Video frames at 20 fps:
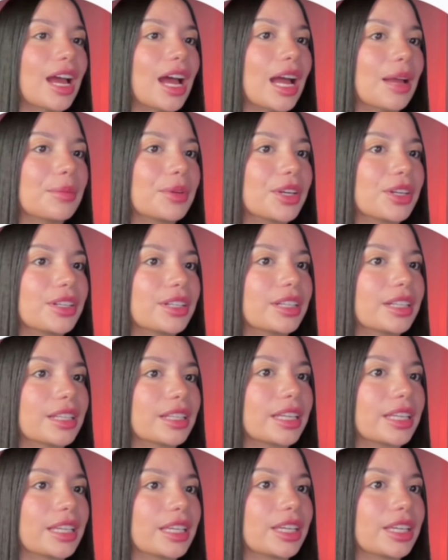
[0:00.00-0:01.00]
I'm going to
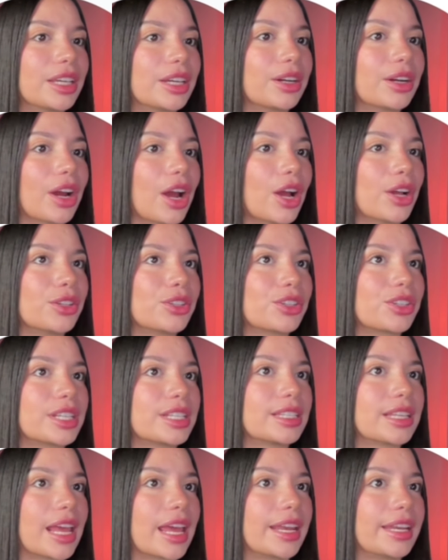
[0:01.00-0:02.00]
click here under
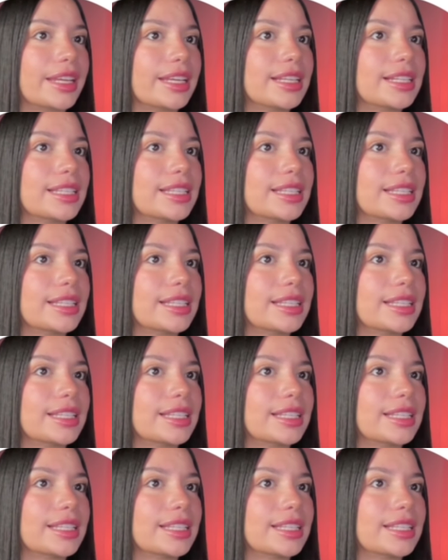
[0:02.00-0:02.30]
settings